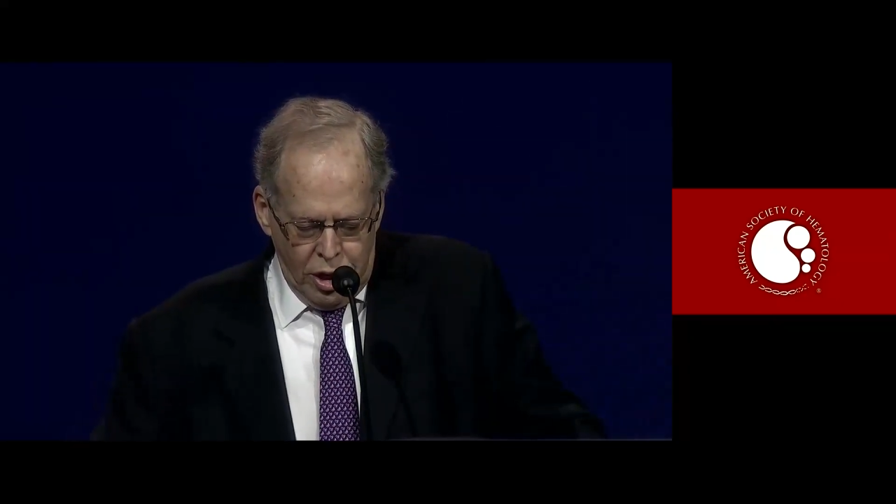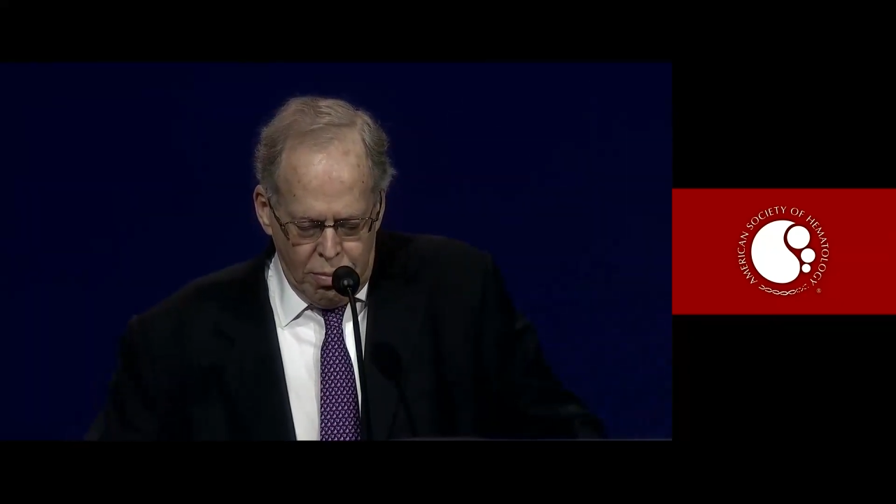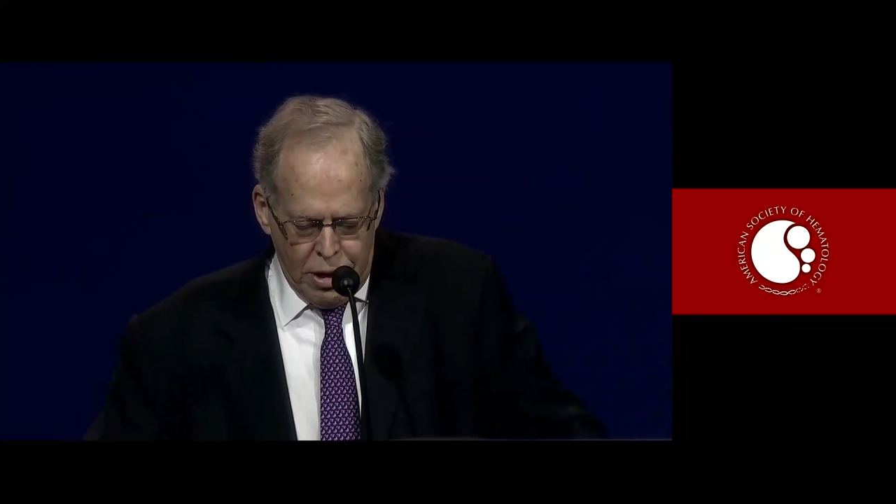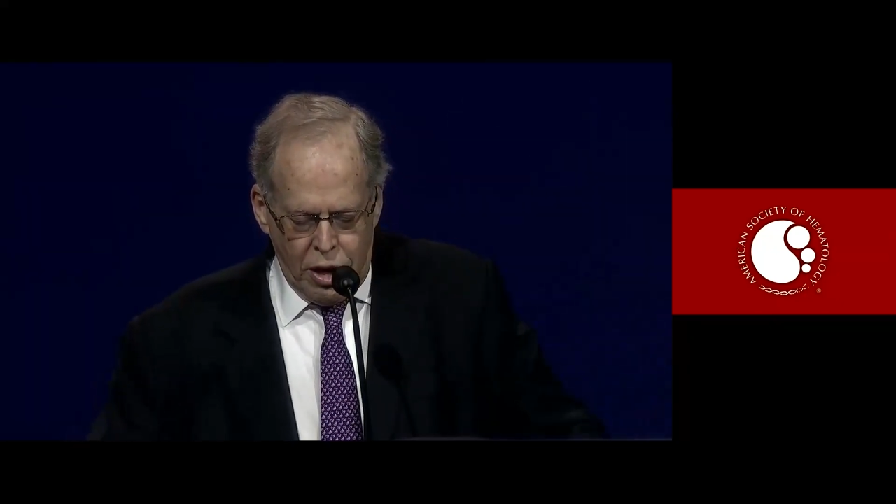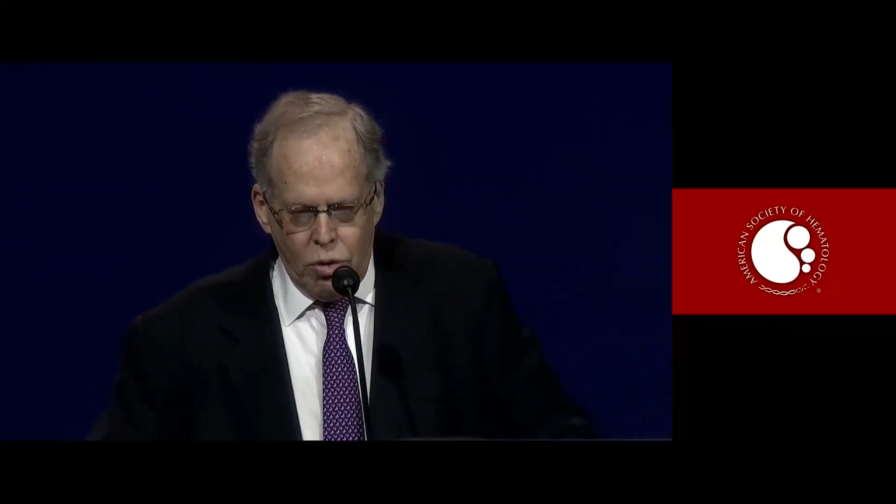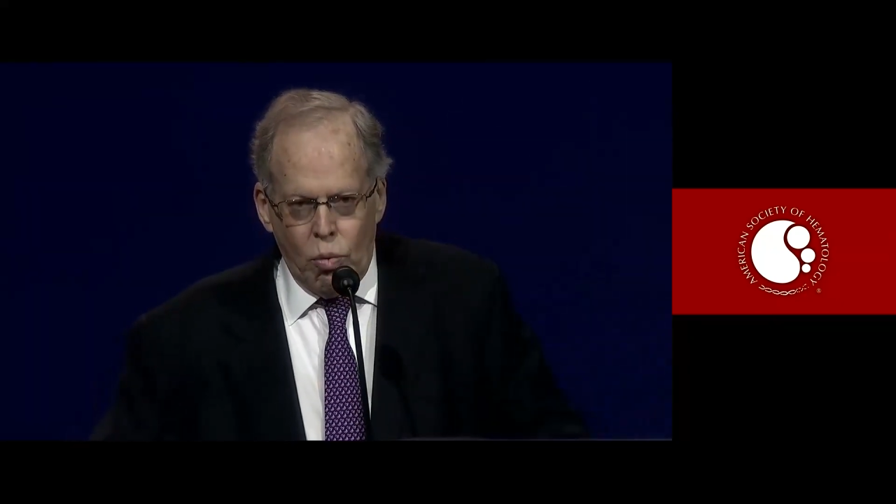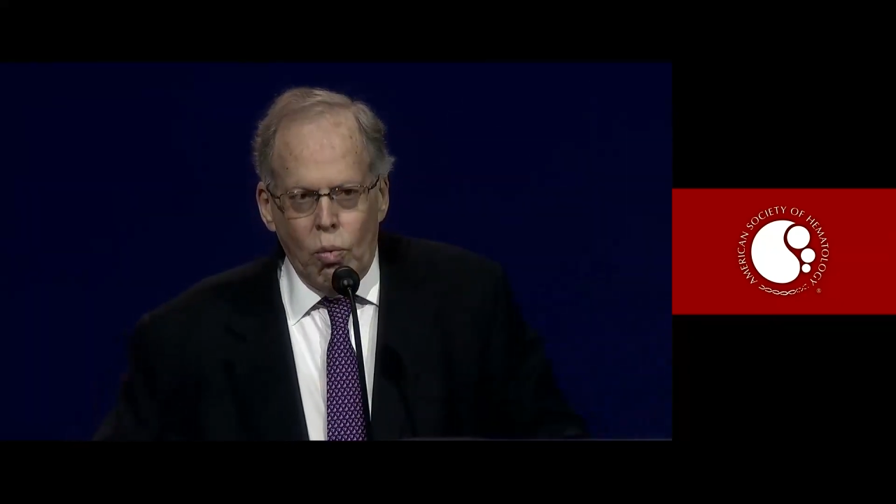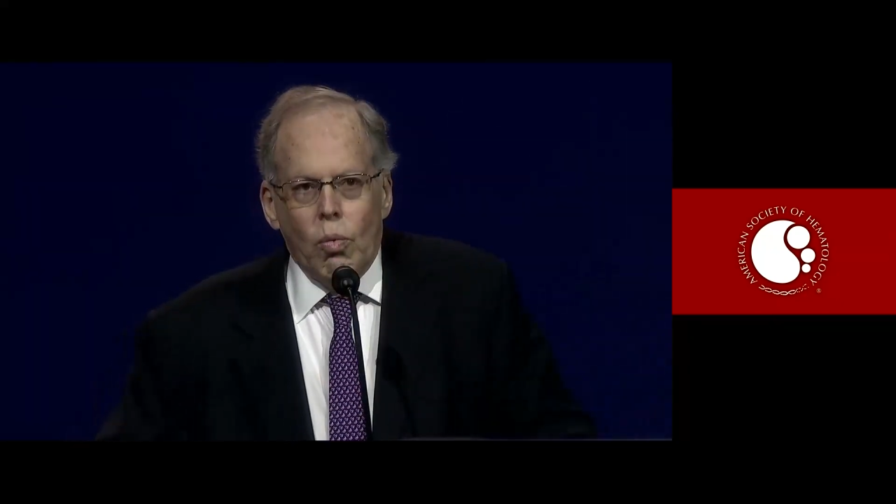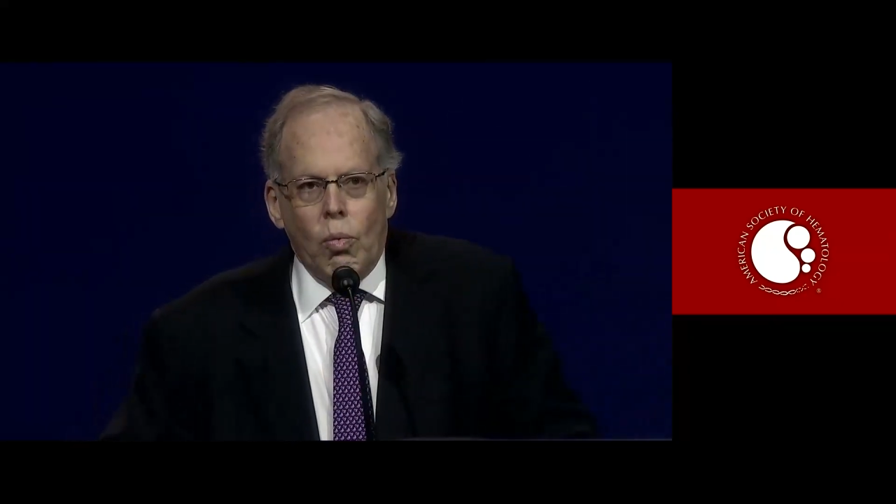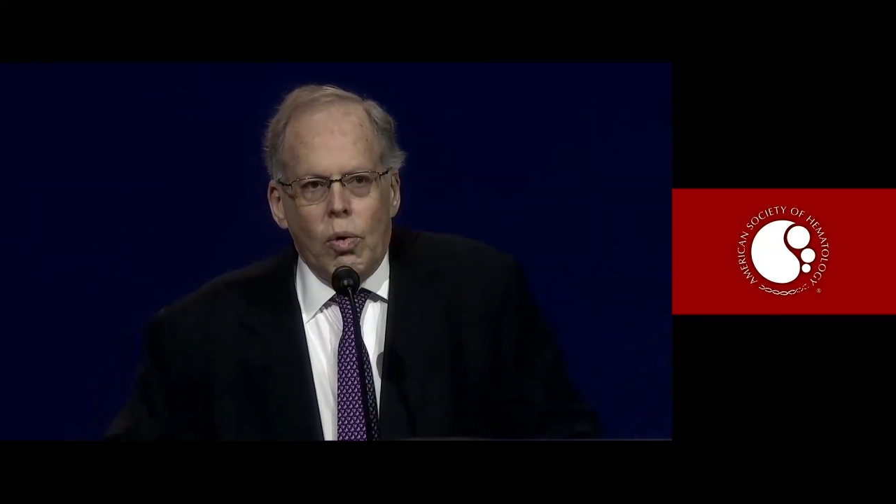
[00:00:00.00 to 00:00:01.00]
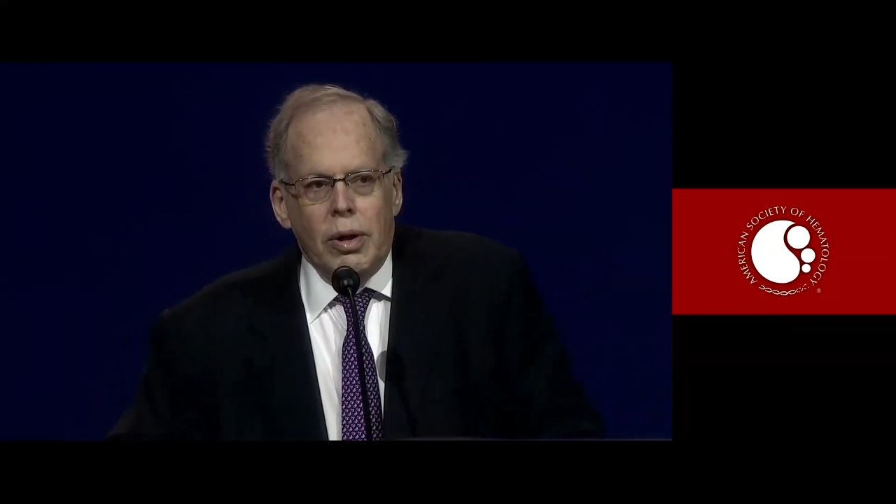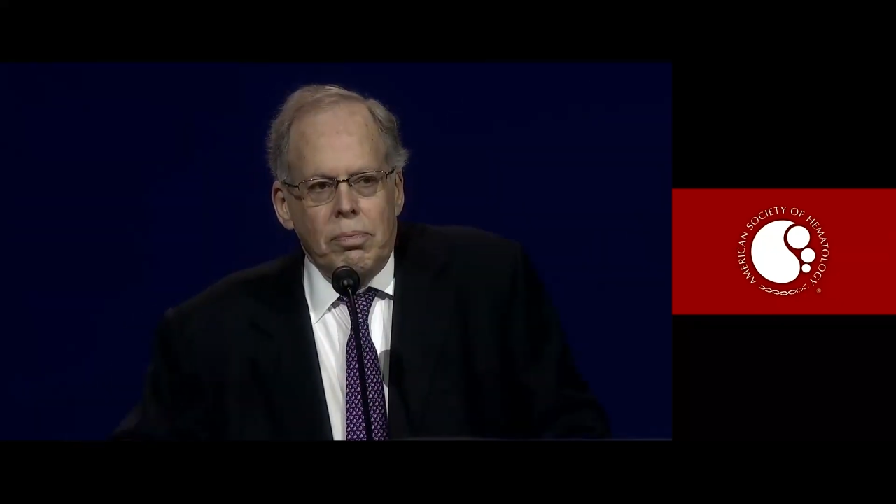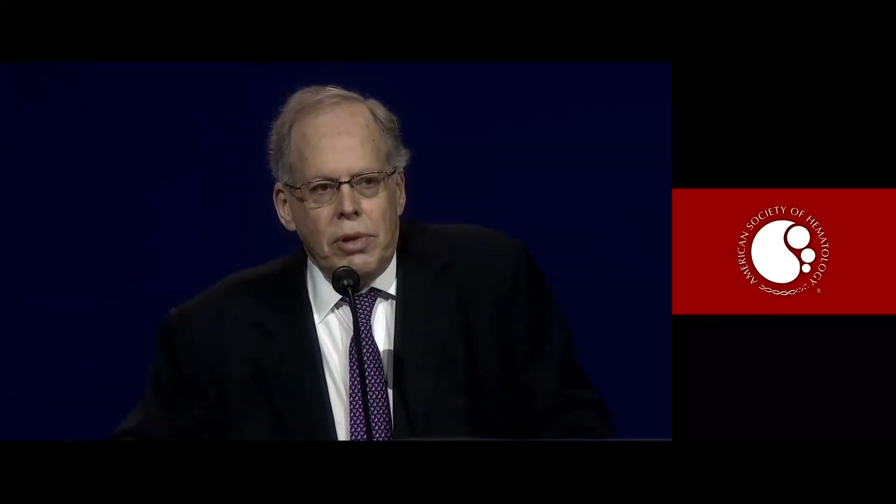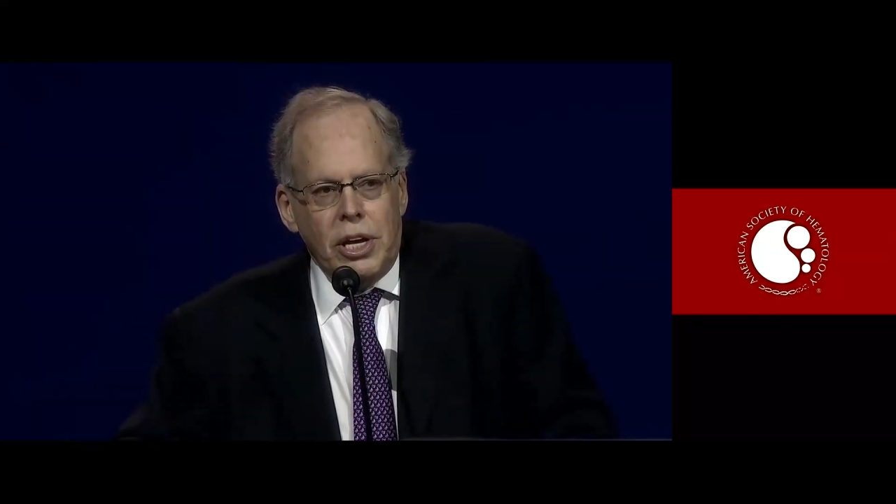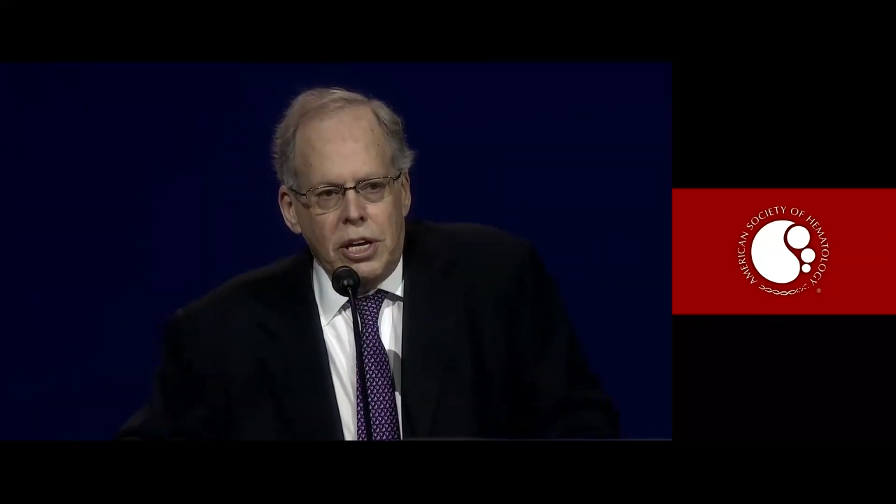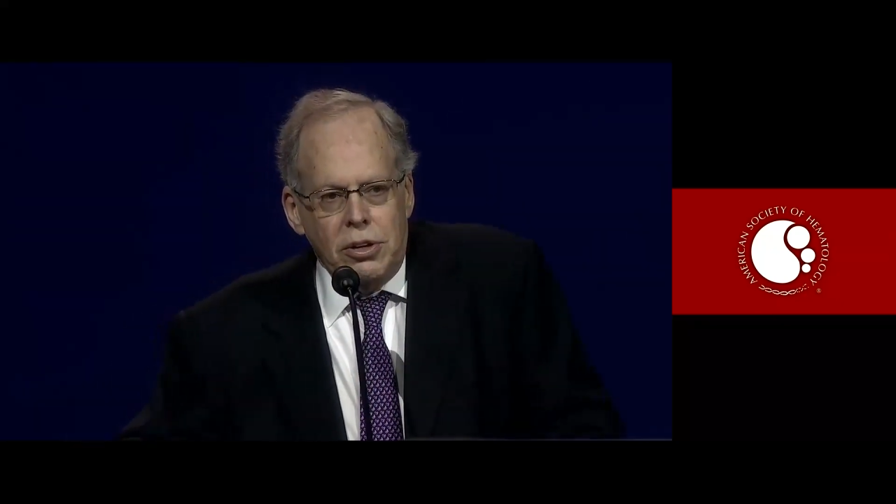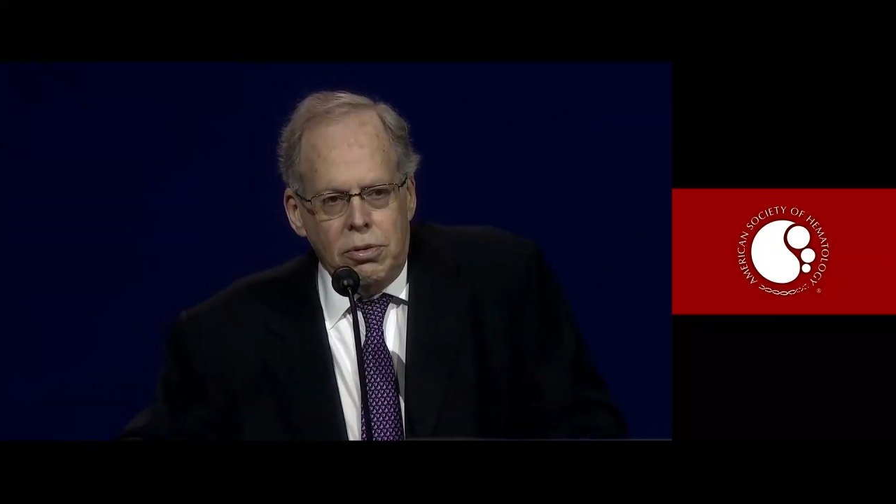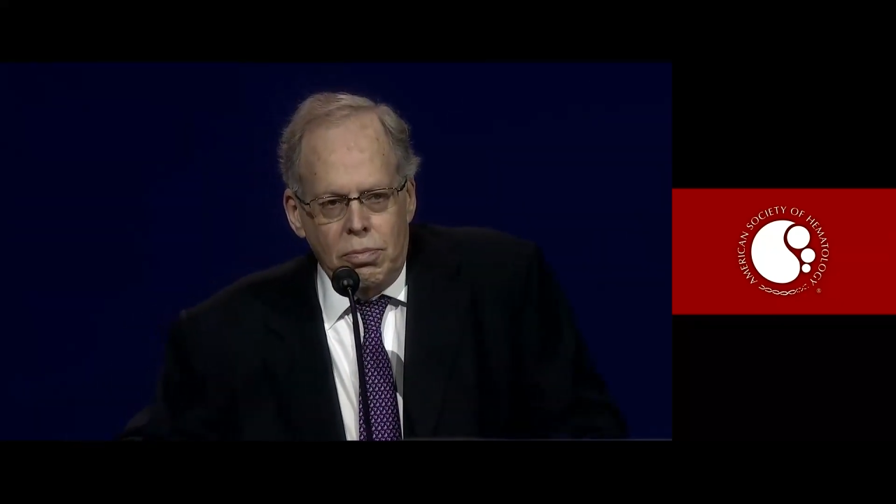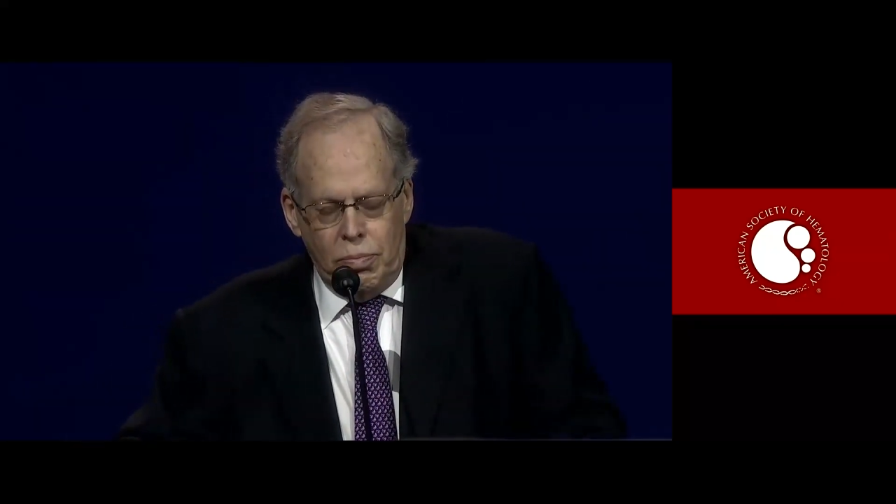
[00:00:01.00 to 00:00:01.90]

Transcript: about what made